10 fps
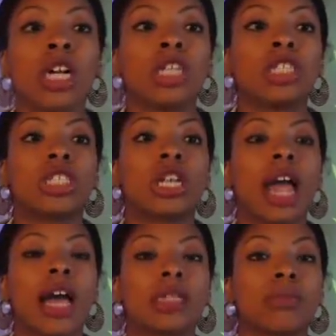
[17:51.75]
She
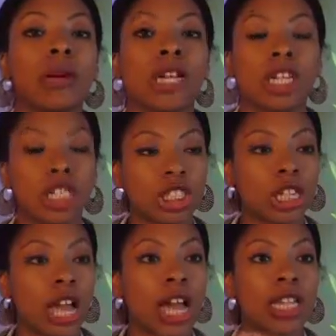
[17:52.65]
has money,
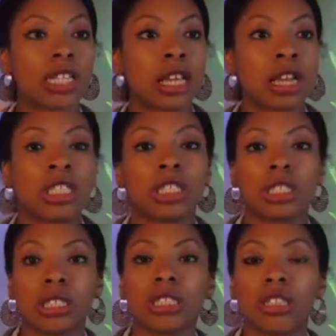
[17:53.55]
she's
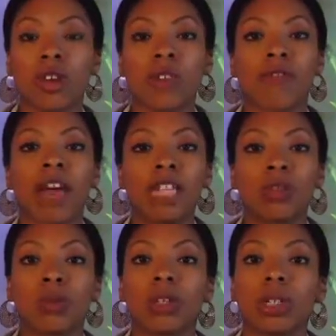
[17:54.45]
the fashion
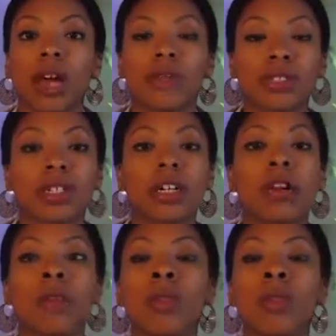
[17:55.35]
world loves her.